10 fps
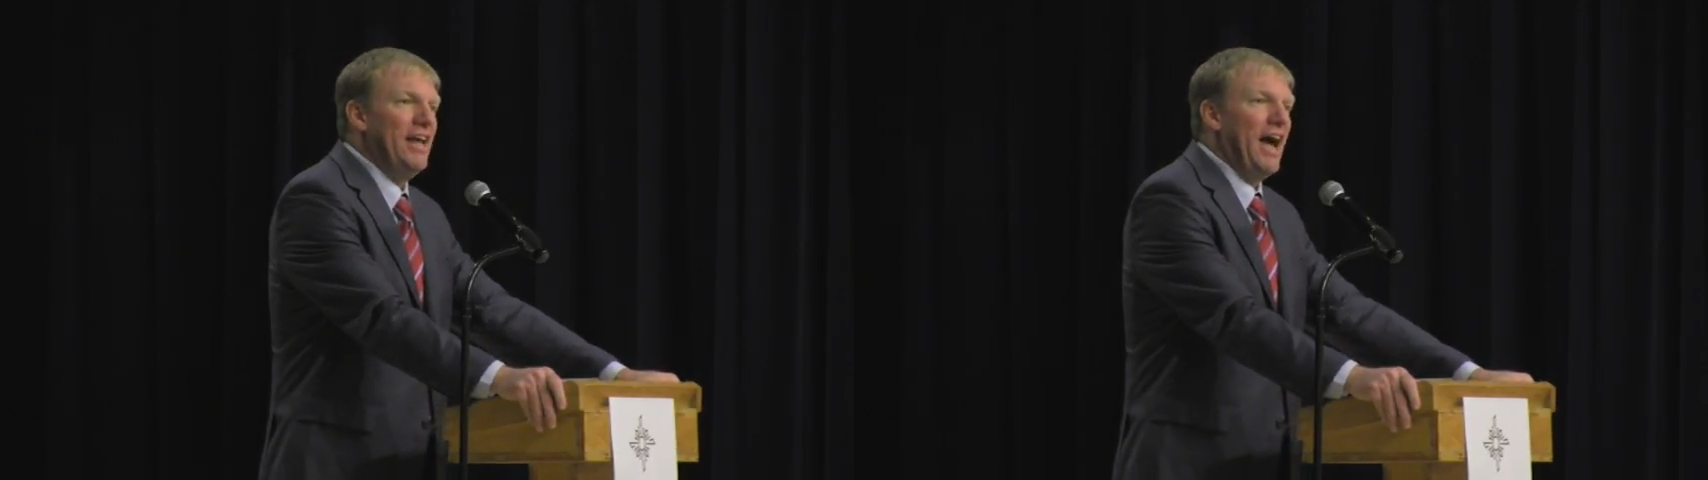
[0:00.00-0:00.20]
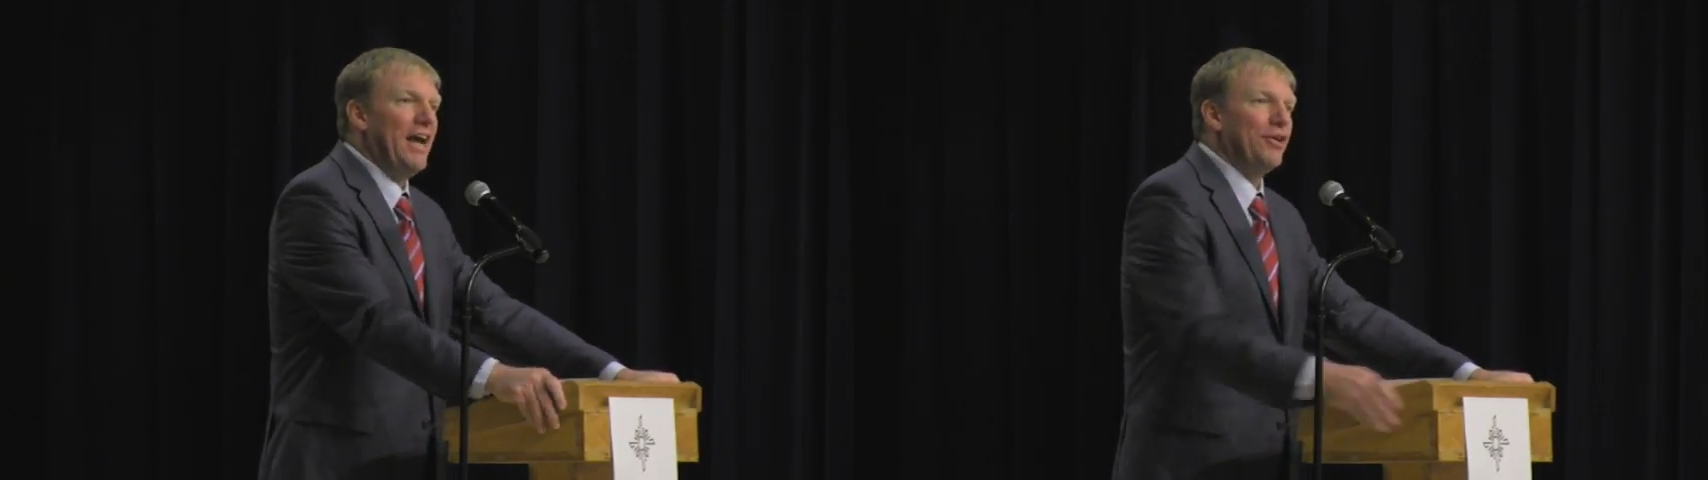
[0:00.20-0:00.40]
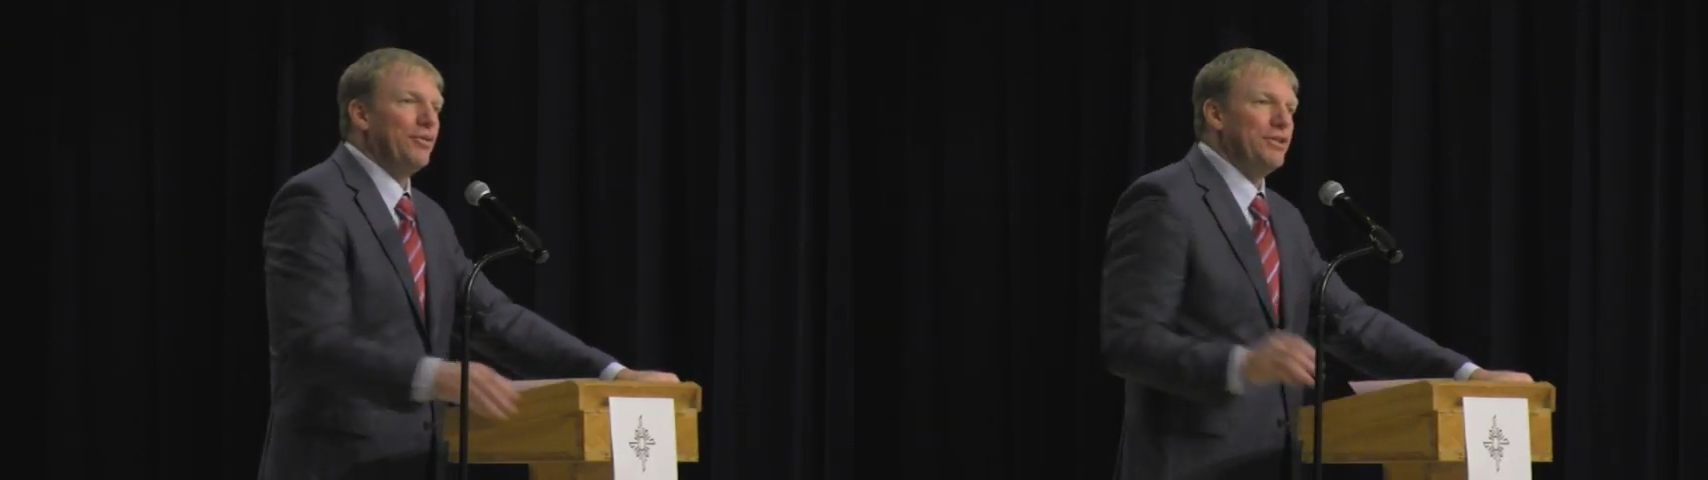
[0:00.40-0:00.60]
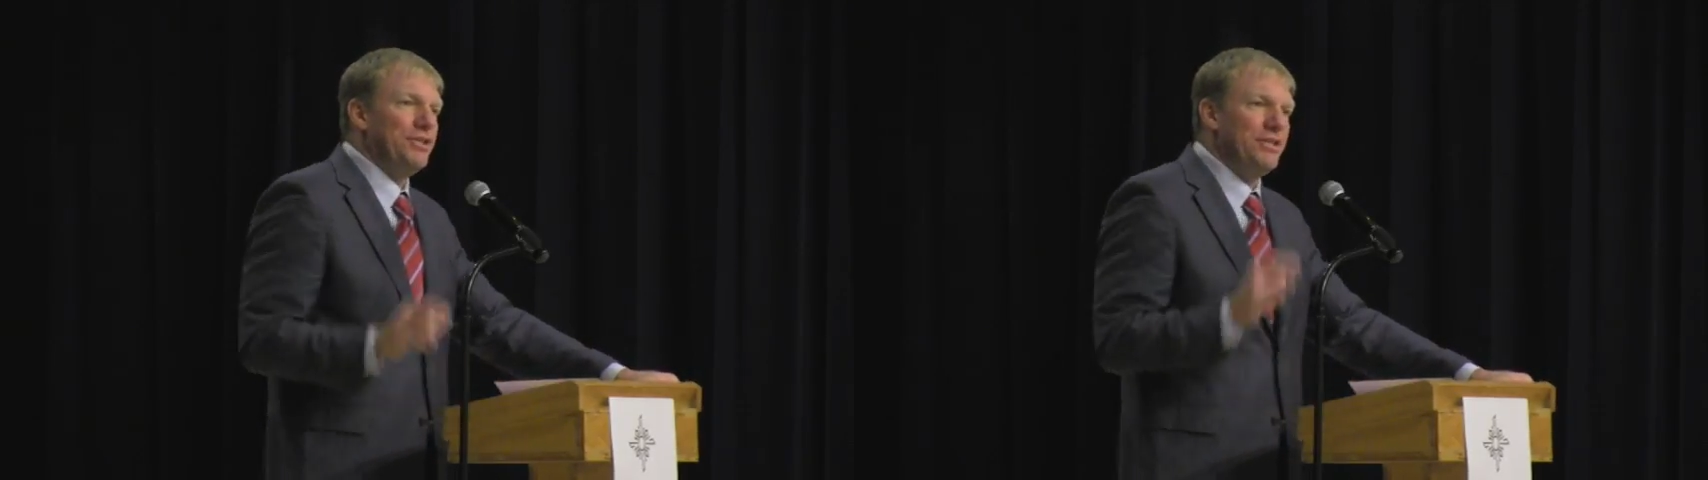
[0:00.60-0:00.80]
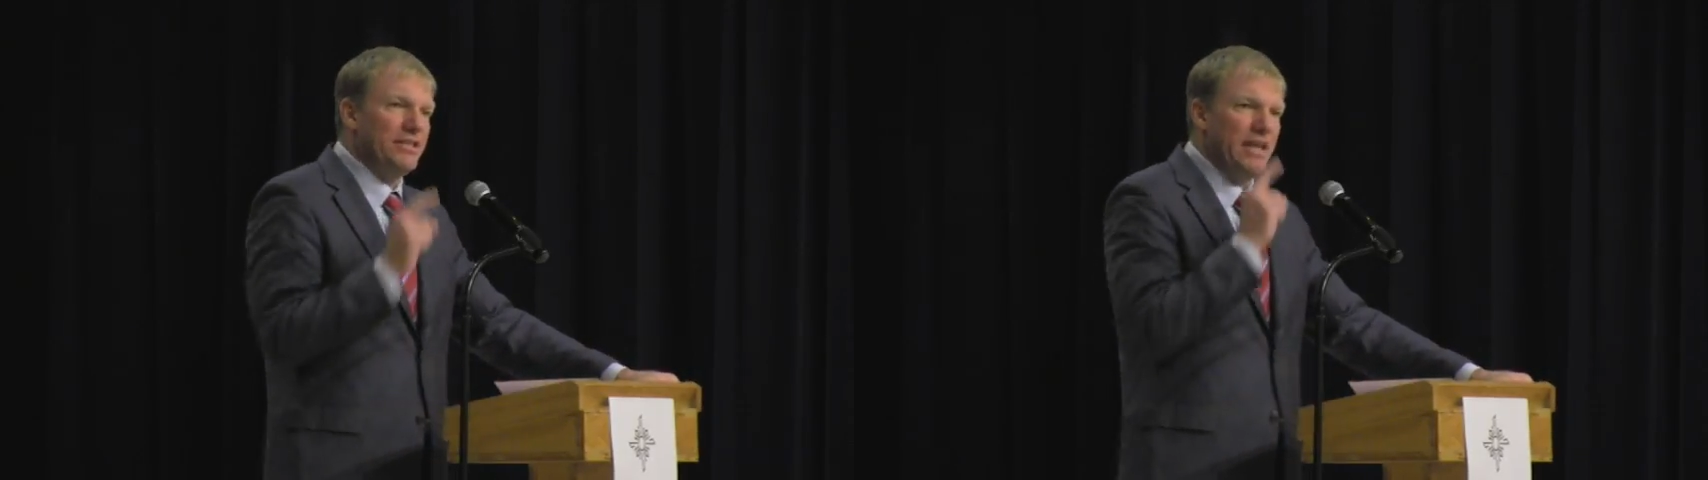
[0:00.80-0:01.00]
I hear
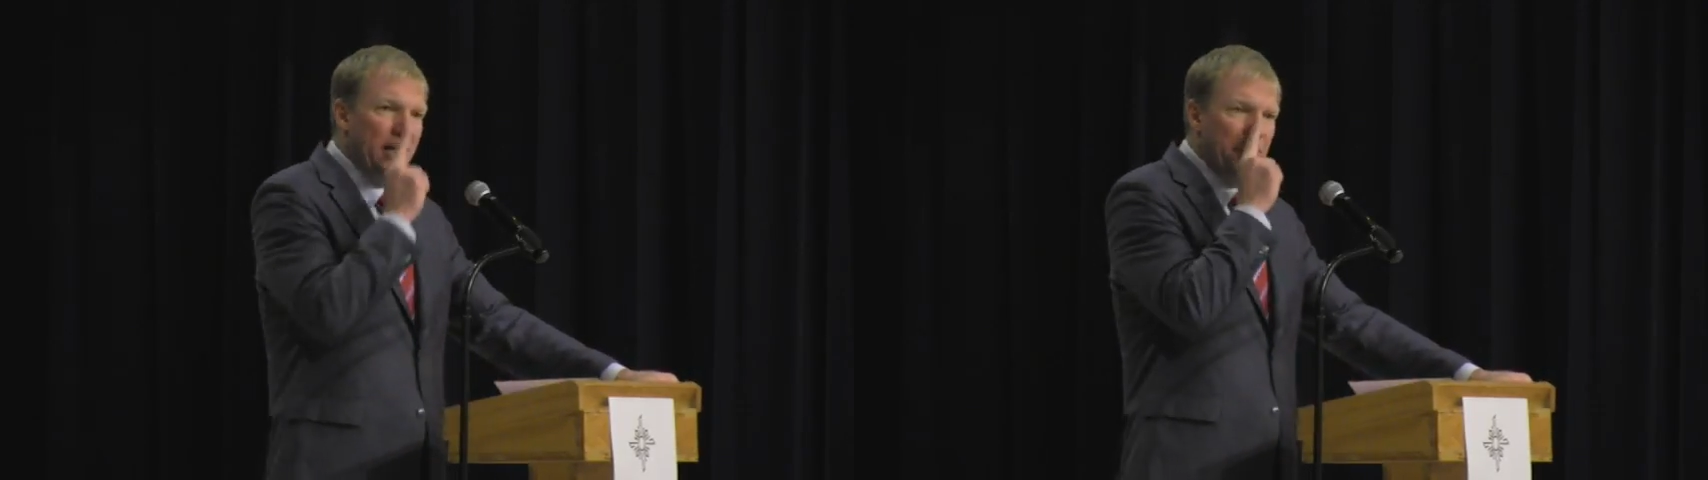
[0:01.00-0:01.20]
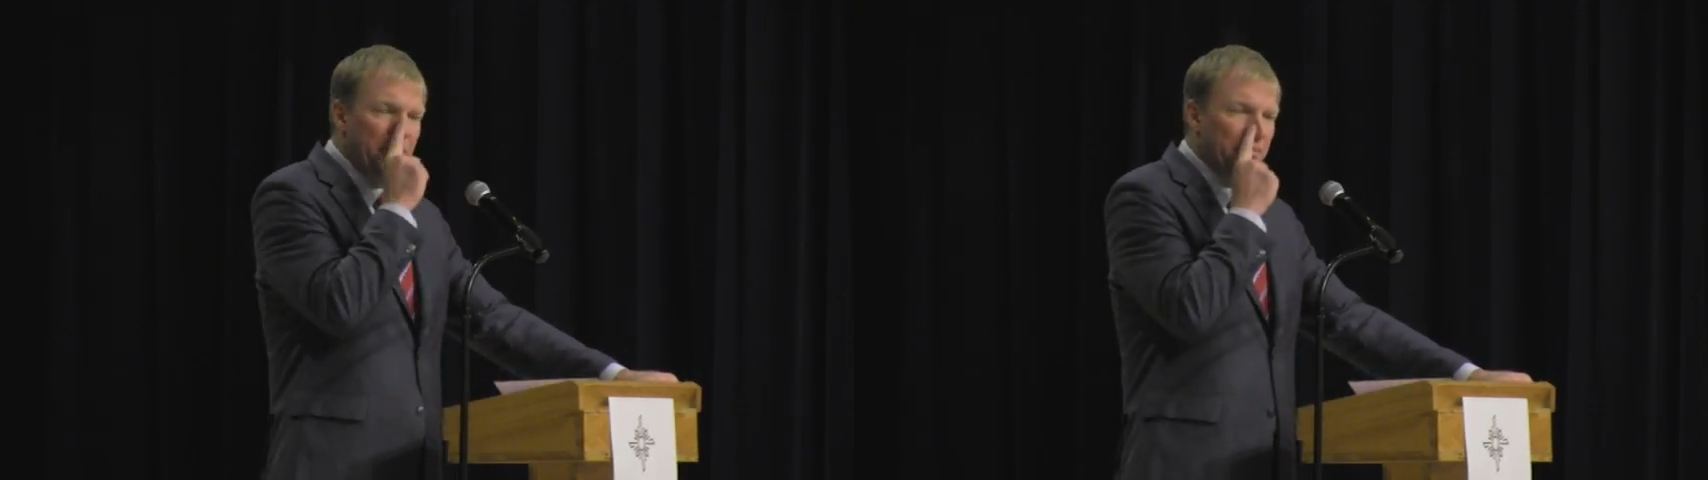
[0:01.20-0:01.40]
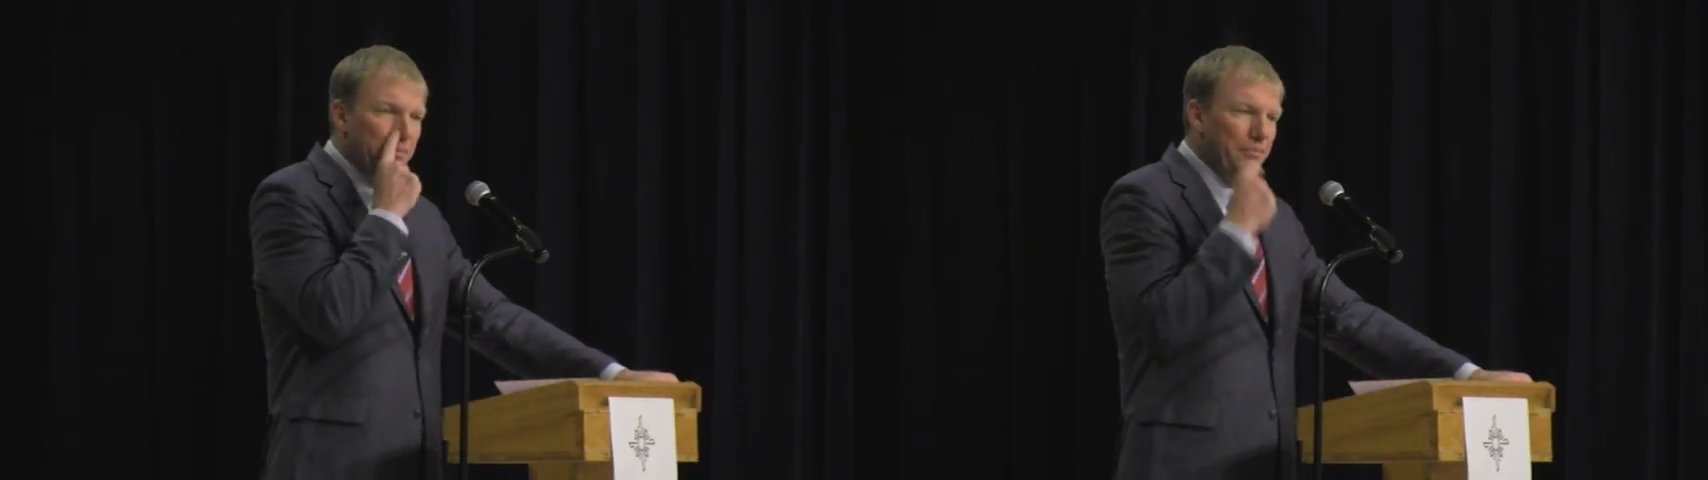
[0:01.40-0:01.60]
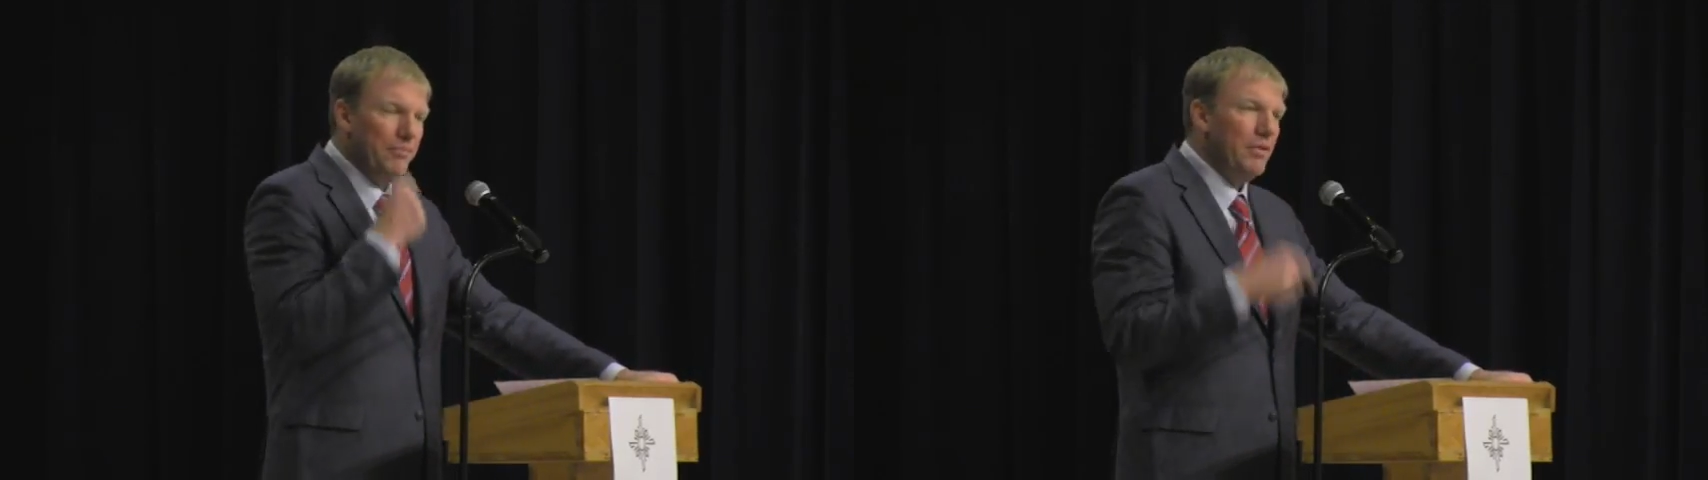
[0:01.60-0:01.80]
Christians say,